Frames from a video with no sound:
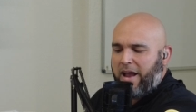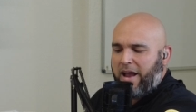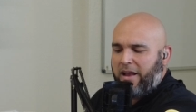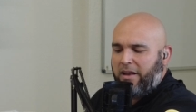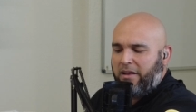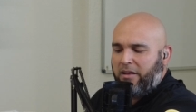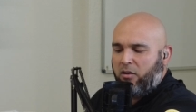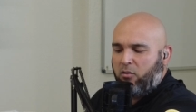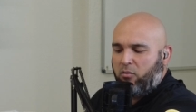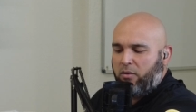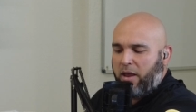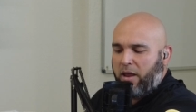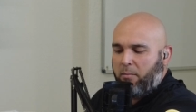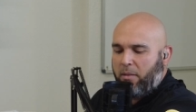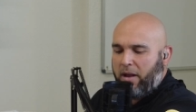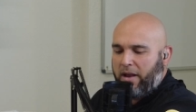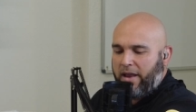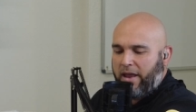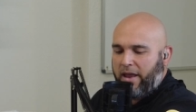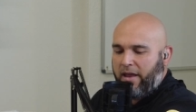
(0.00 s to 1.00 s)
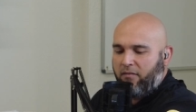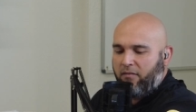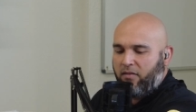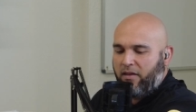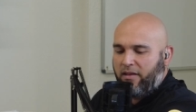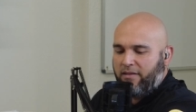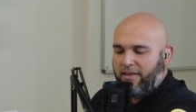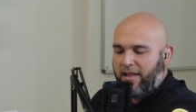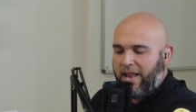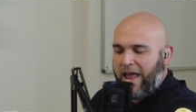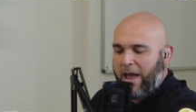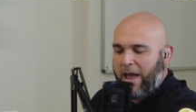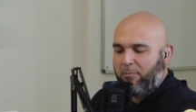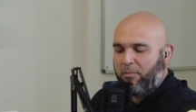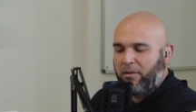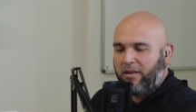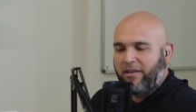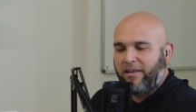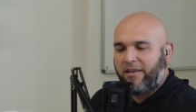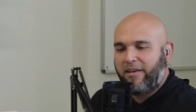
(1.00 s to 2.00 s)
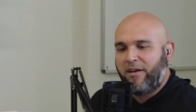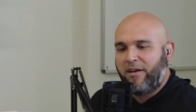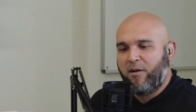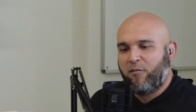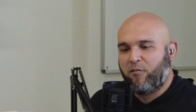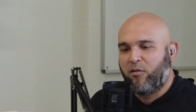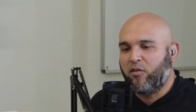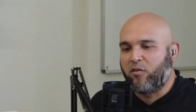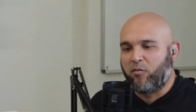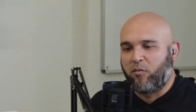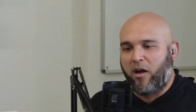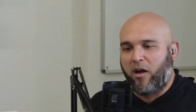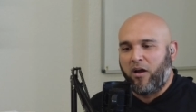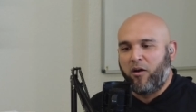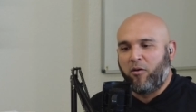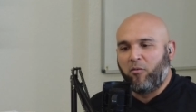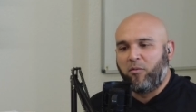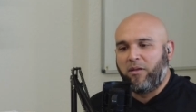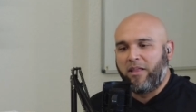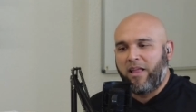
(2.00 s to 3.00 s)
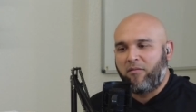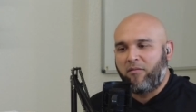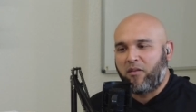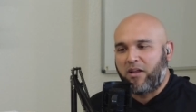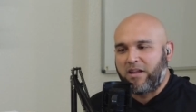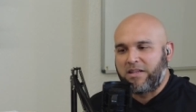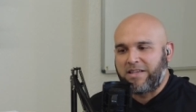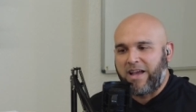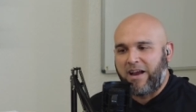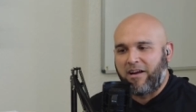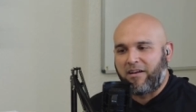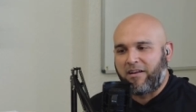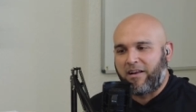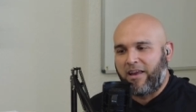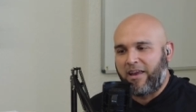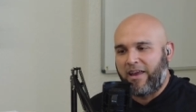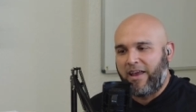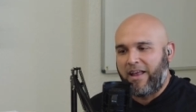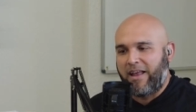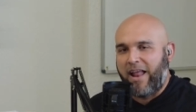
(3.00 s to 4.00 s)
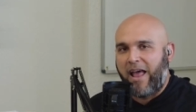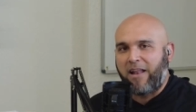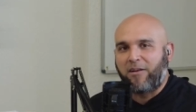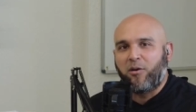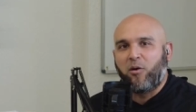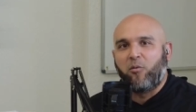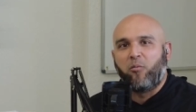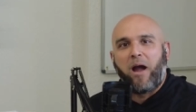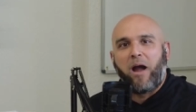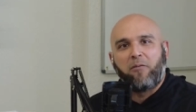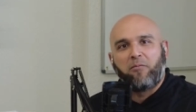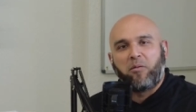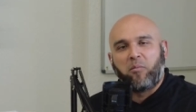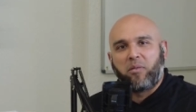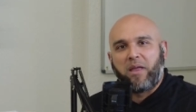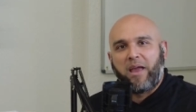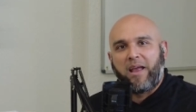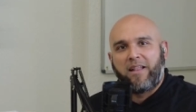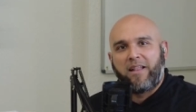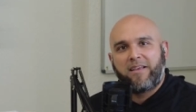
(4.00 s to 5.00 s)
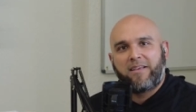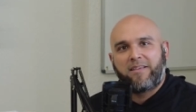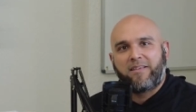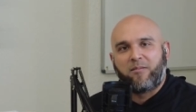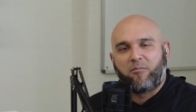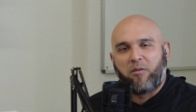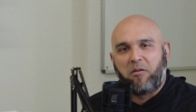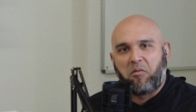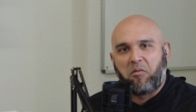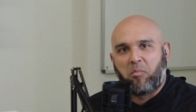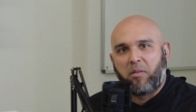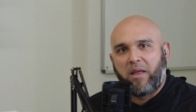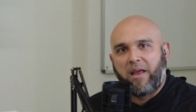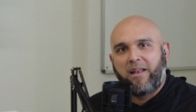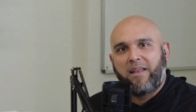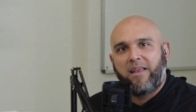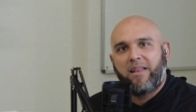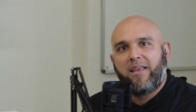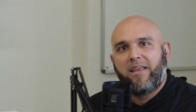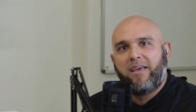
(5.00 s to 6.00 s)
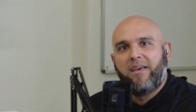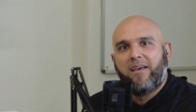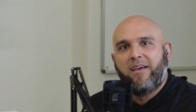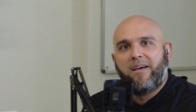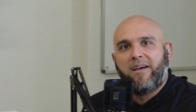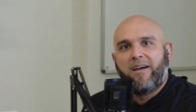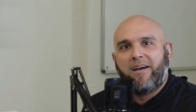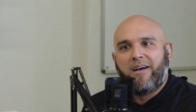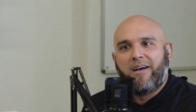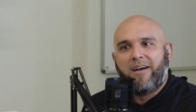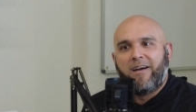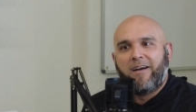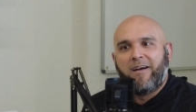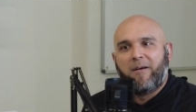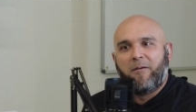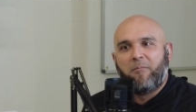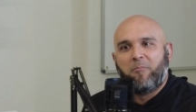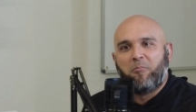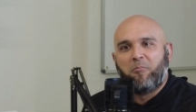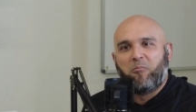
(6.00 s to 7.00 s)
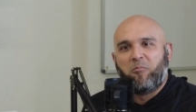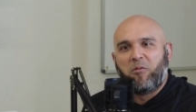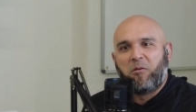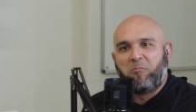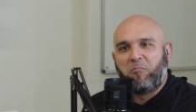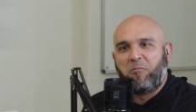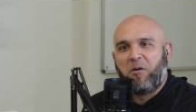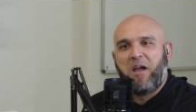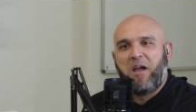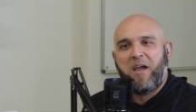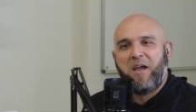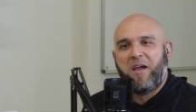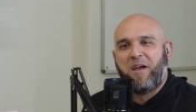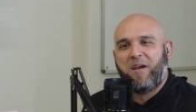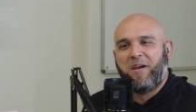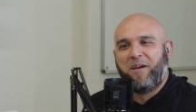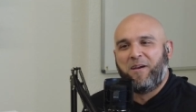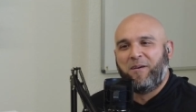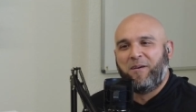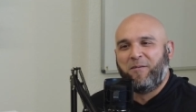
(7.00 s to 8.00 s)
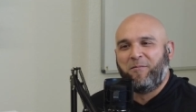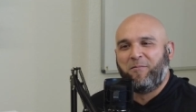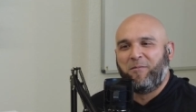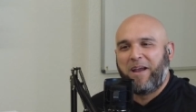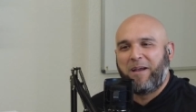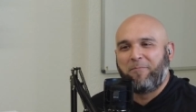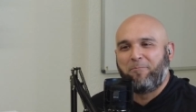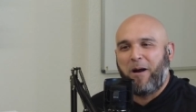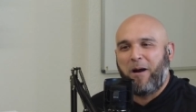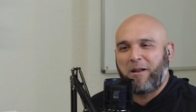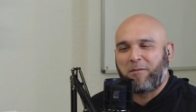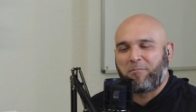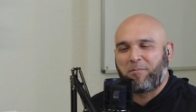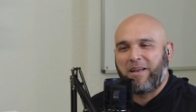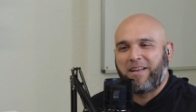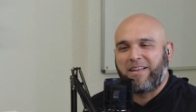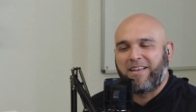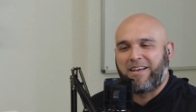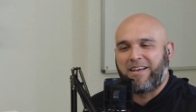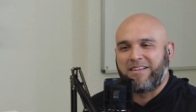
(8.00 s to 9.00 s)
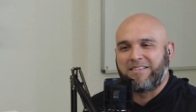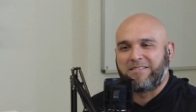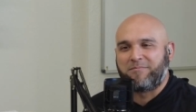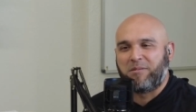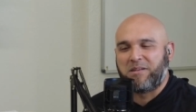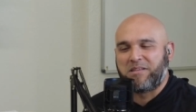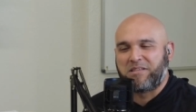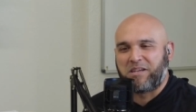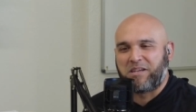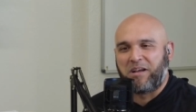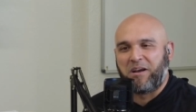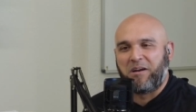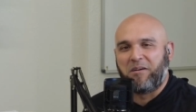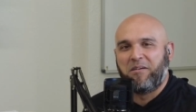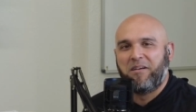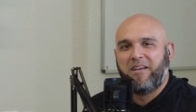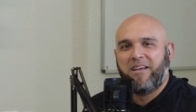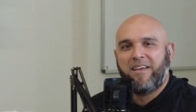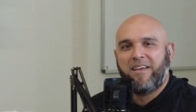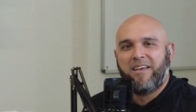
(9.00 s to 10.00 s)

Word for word: kind of go day by day of things that happened. First of all, we left on a Saturday, and I don't know why we planned this the way we planned it. Um, we, we, we bought our plane tickets months ago,